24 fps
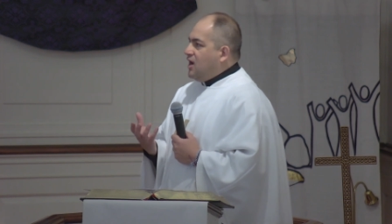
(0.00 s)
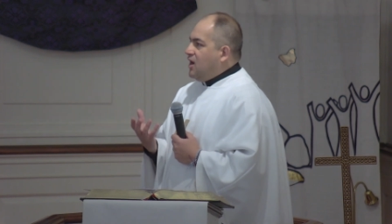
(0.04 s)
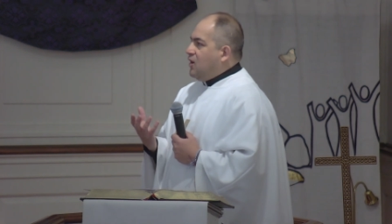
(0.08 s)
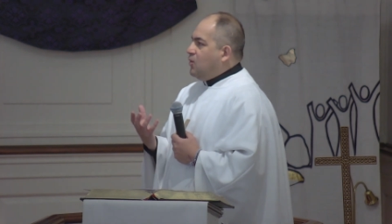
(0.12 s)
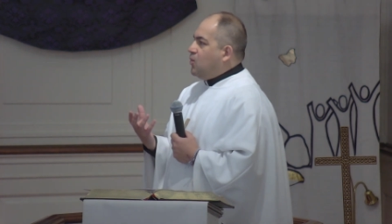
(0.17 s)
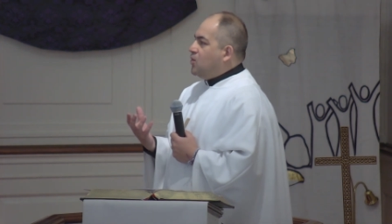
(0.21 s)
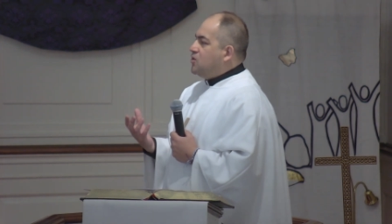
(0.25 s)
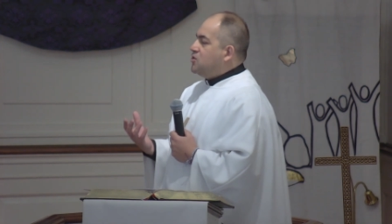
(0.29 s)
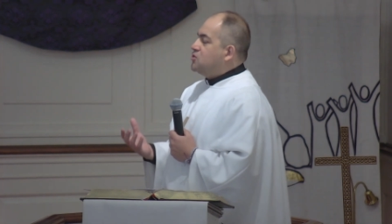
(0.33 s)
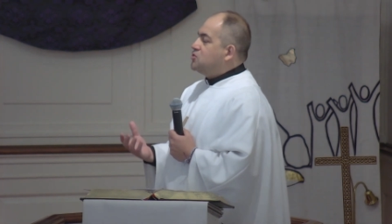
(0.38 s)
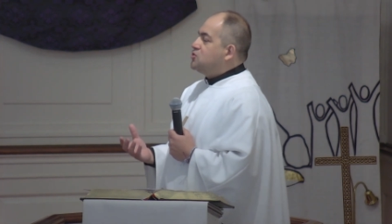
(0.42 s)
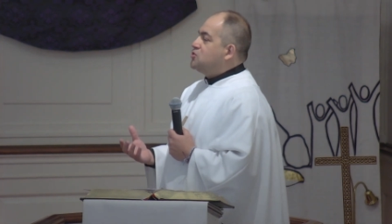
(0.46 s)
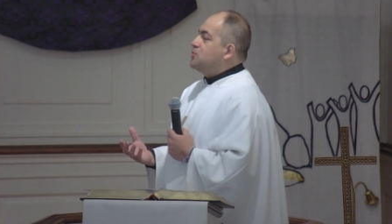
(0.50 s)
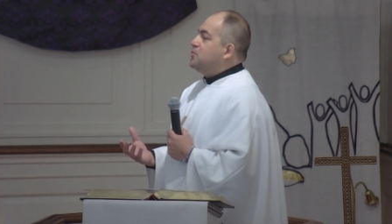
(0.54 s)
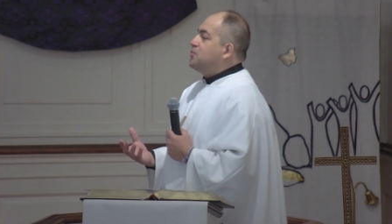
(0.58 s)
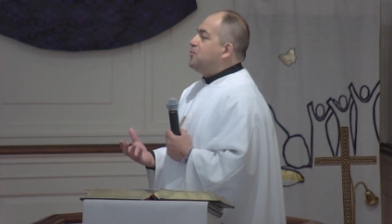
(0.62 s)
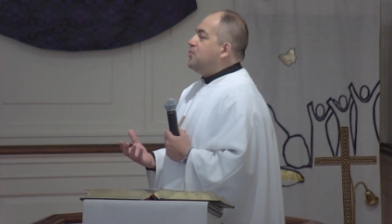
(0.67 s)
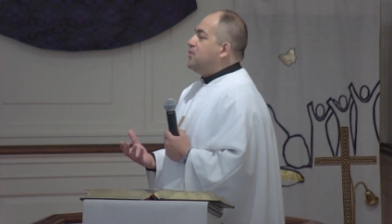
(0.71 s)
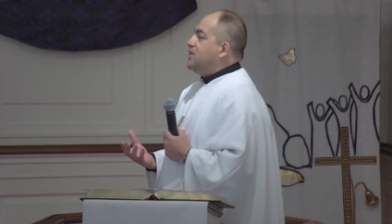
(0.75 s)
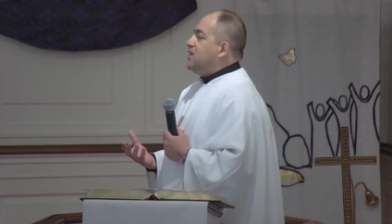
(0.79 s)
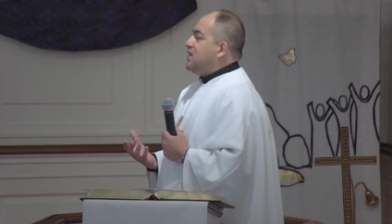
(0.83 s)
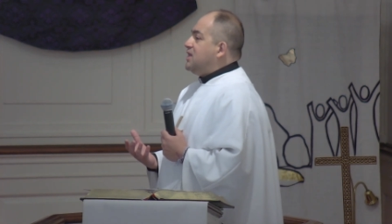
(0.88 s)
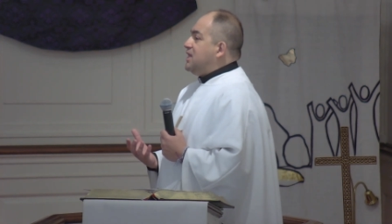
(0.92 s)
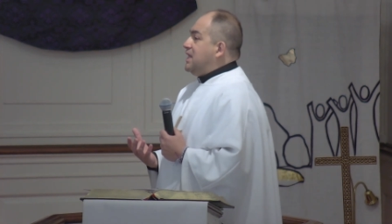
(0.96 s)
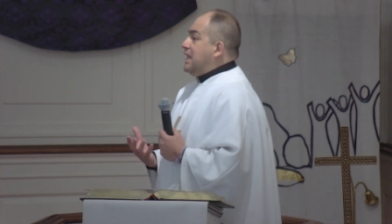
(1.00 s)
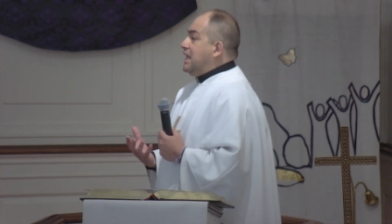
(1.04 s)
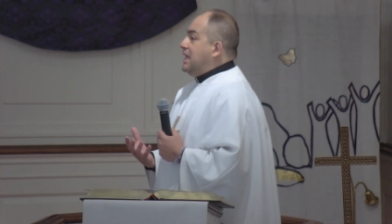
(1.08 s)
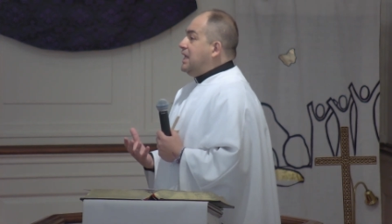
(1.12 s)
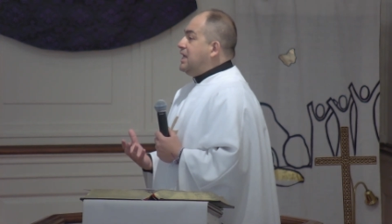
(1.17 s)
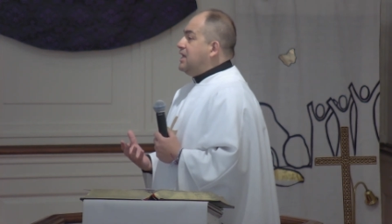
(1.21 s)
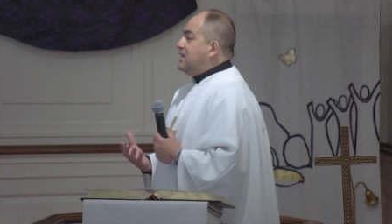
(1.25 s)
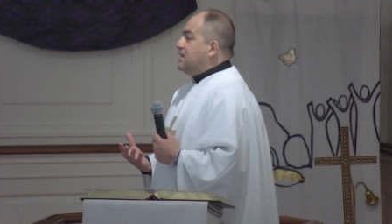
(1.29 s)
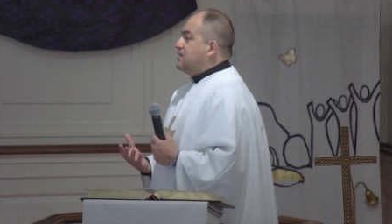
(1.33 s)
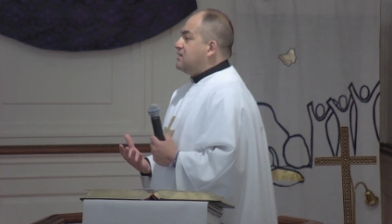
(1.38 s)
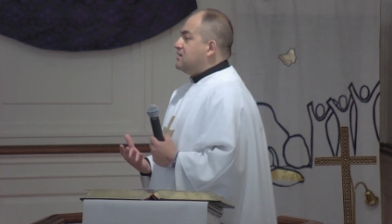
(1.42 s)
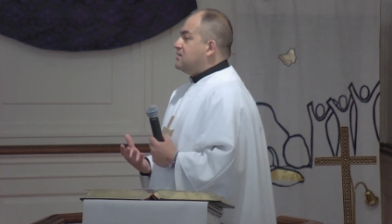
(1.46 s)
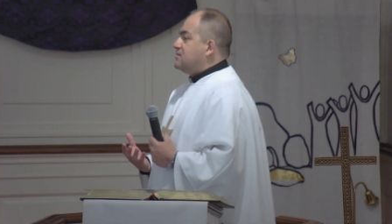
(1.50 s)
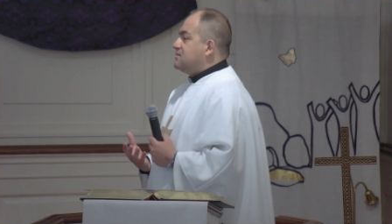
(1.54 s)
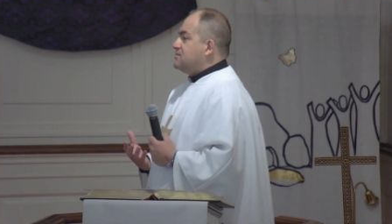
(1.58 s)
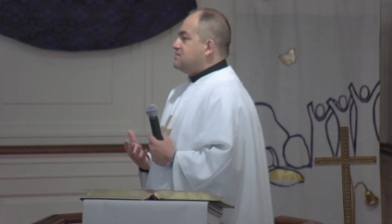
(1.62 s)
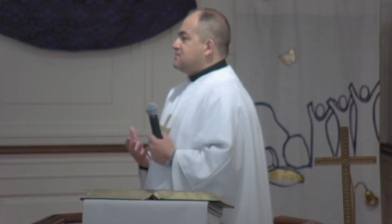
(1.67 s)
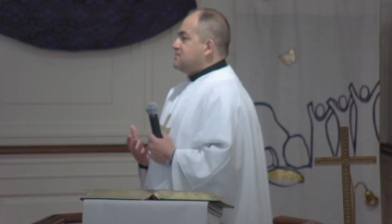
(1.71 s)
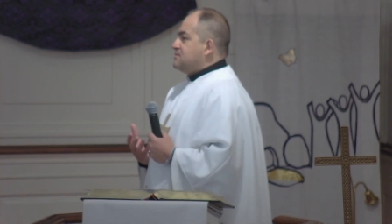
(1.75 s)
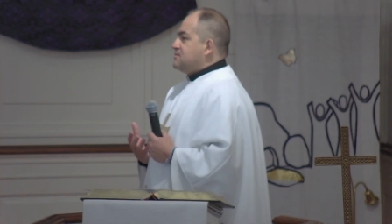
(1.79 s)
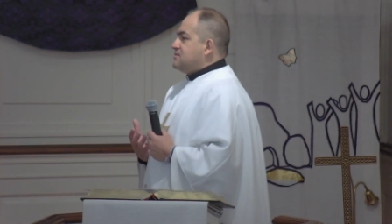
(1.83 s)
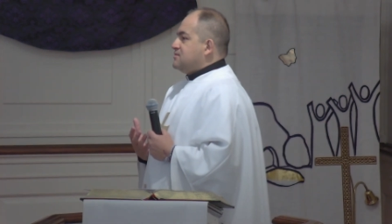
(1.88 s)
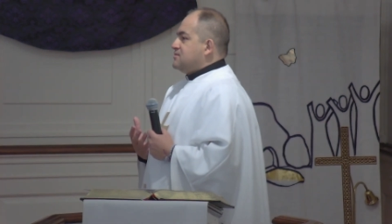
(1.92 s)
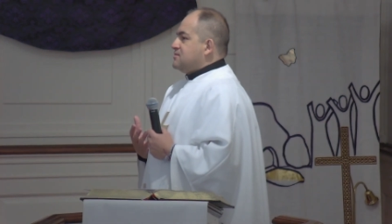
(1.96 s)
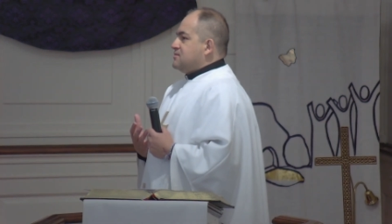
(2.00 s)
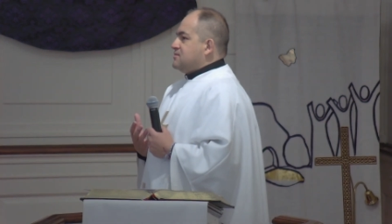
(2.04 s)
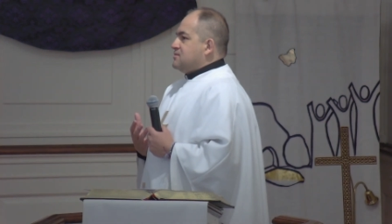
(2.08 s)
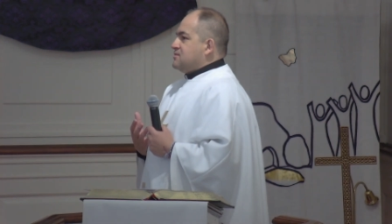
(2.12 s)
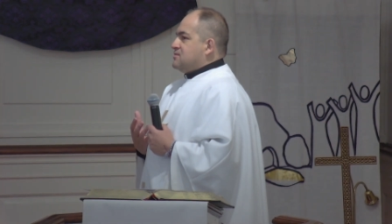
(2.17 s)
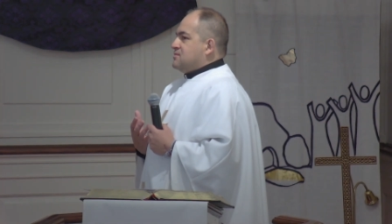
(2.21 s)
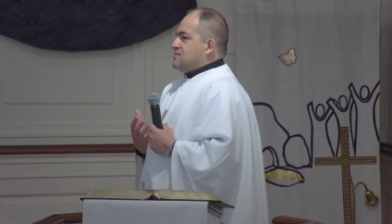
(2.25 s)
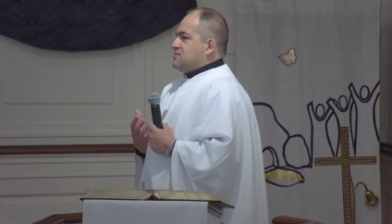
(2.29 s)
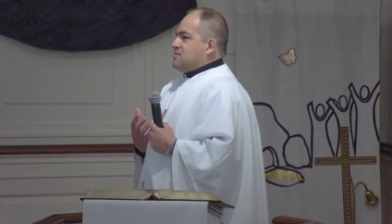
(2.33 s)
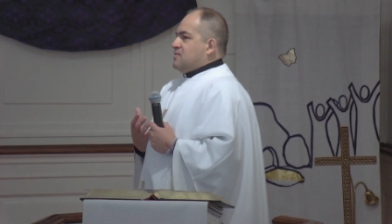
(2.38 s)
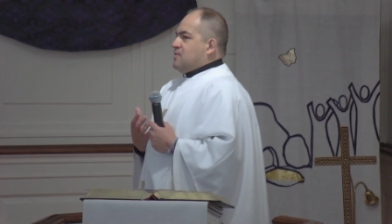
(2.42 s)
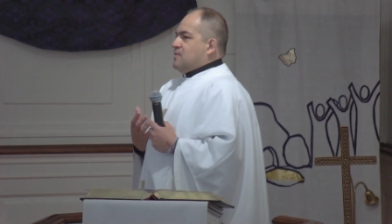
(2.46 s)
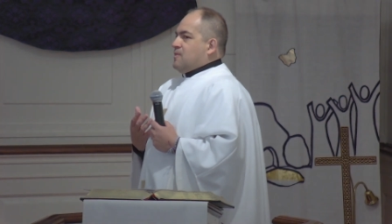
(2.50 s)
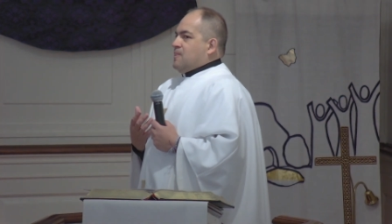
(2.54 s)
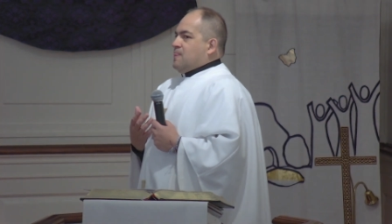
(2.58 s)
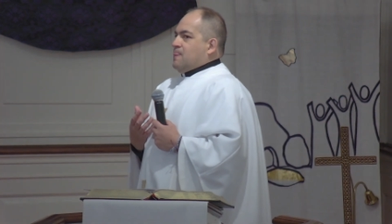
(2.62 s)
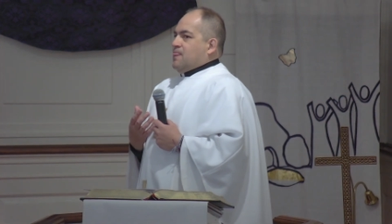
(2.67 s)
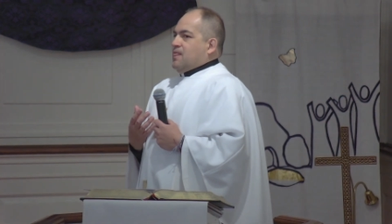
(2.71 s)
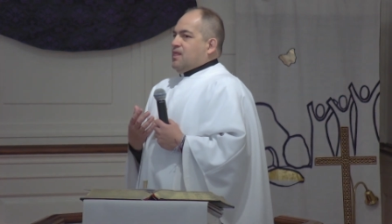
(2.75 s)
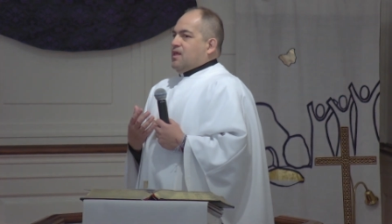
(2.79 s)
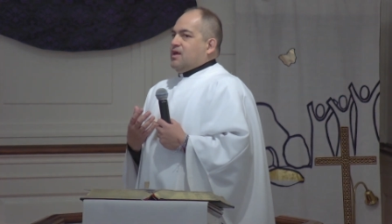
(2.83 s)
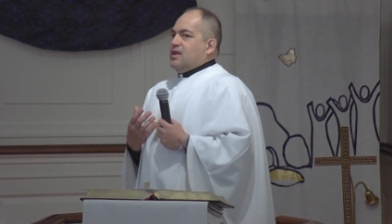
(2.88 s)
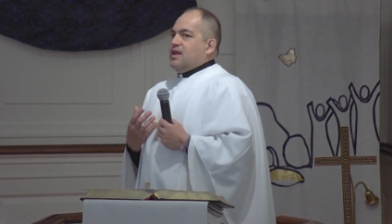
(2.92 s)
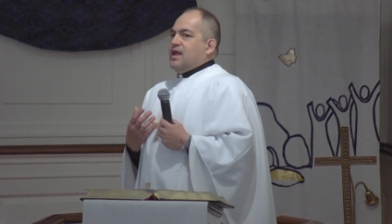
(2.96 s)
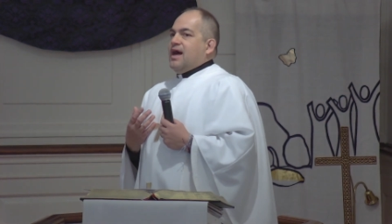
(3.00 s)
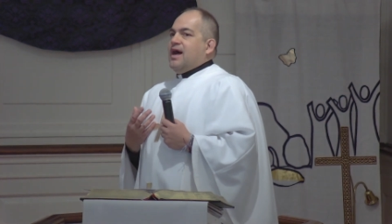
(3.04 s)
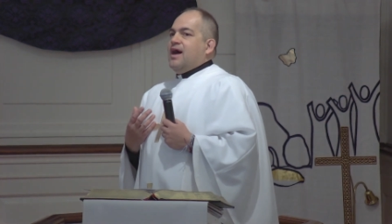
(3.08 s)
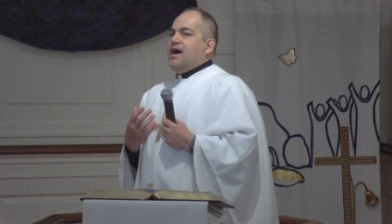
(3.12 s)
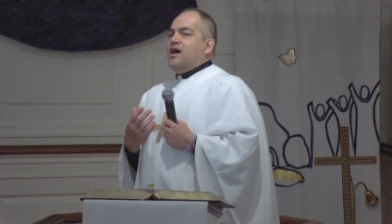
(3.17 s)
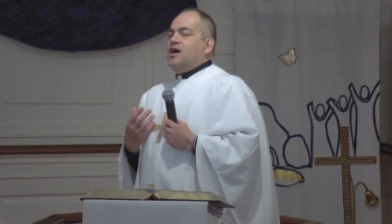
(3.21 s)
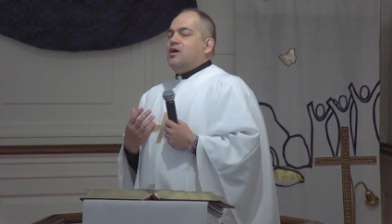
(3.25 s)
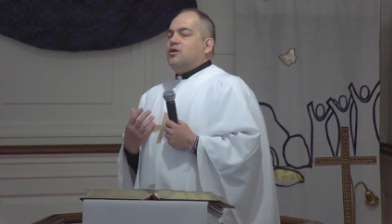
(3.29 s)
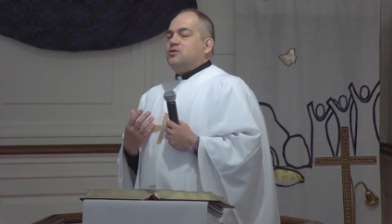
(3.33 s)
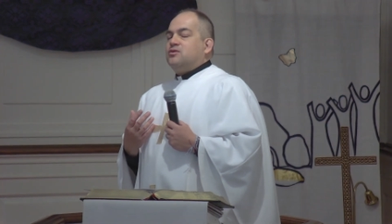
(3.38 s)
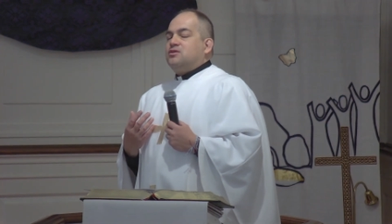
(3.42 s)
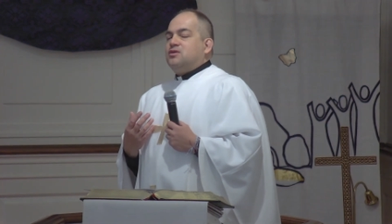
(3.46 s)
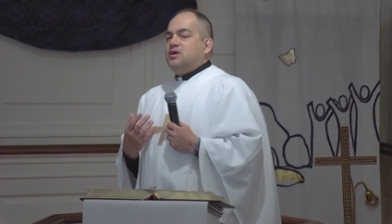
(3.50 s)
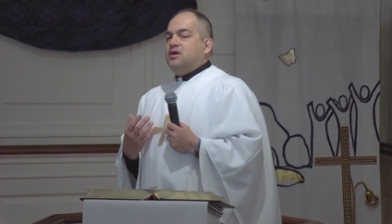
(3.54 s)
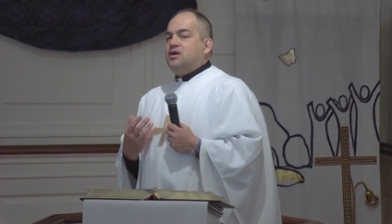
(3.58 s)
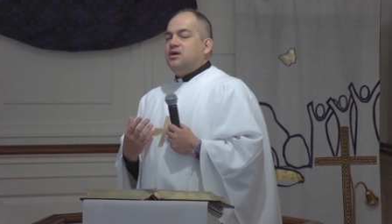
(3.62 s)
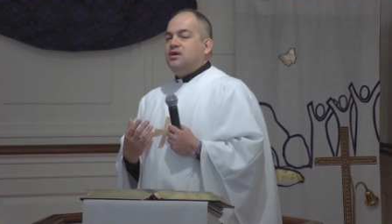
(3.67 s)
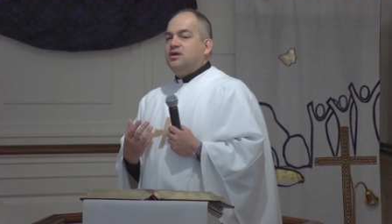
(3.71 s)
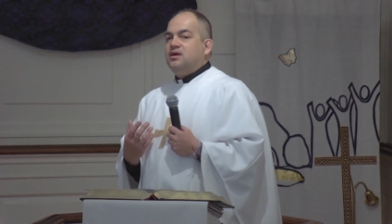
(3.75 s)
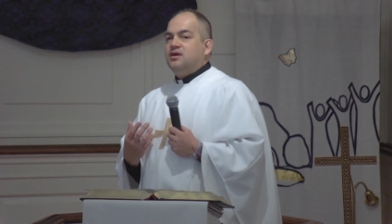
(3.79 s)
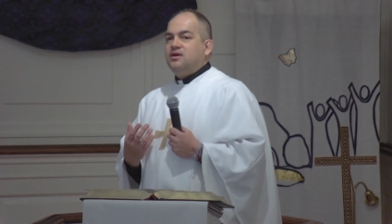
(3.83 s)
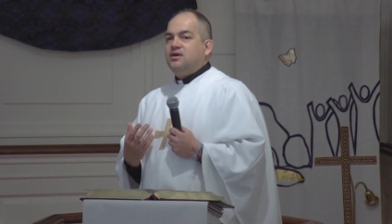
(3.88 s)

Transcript: I want you to breathe in and out